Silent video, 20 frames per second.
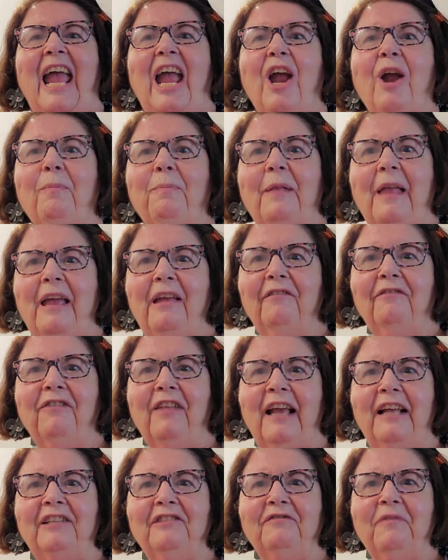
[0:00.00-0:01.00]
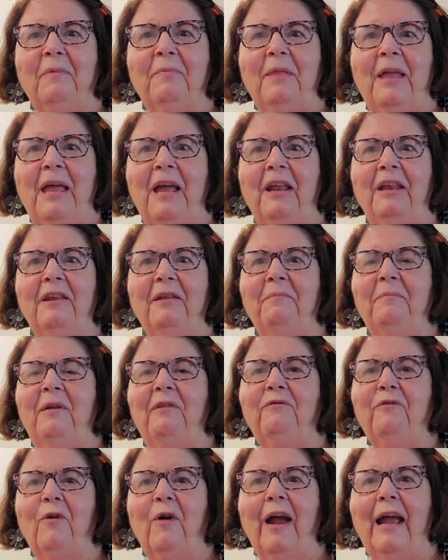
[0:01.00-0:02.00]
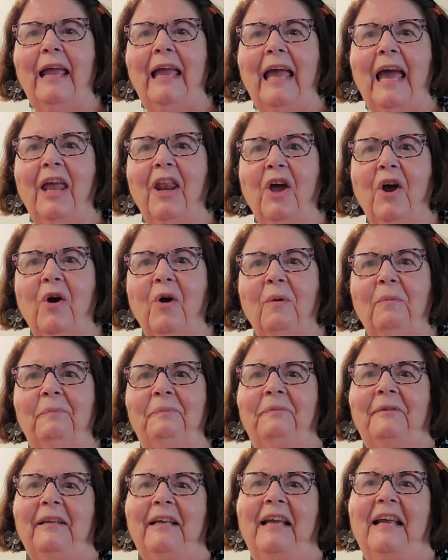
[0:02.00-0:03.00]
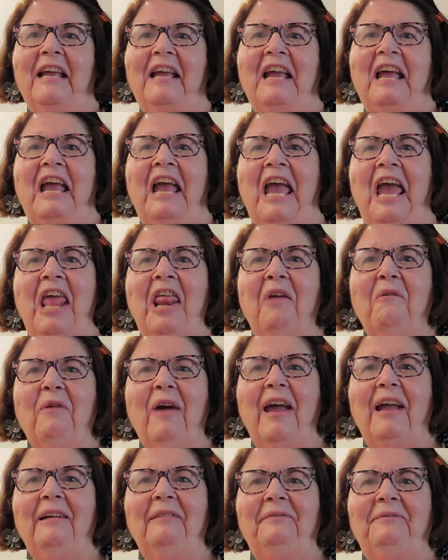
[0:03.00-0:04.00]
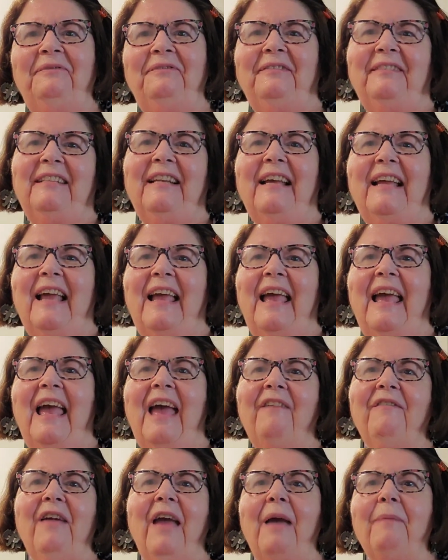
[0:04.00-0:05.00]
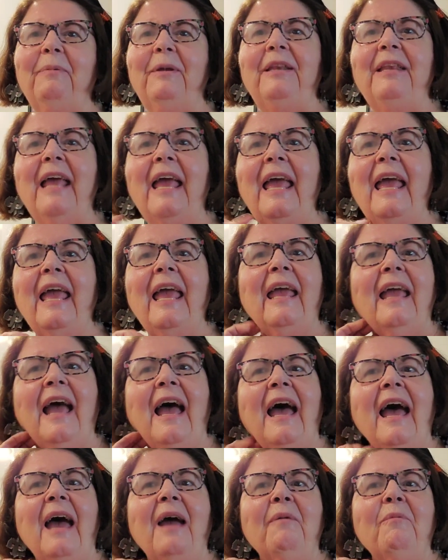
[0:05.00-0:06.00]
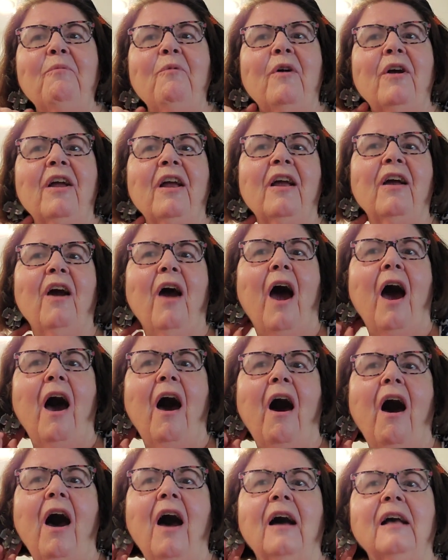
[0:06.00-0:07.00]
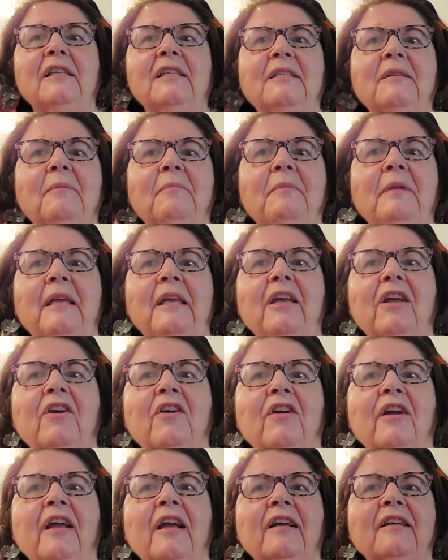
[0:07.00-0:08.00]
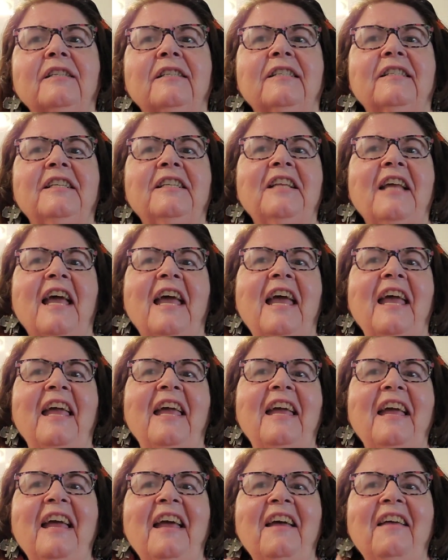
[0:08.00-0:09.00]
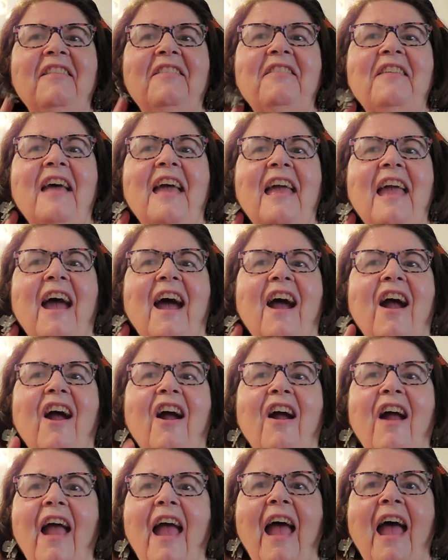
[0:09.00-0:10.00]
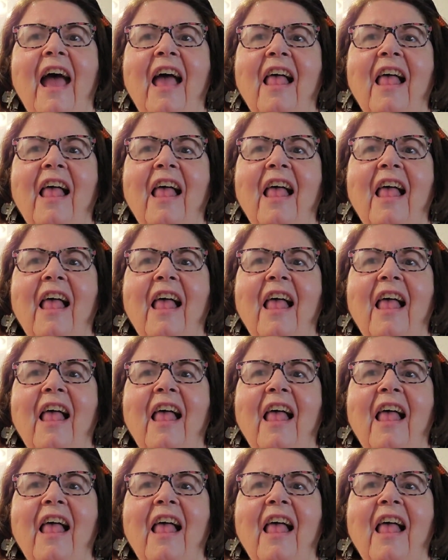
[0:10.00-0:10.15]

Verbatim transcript: airplane flights from then before I got home. Anyway, have a happy day. I'm wearing awesome earrings today. They are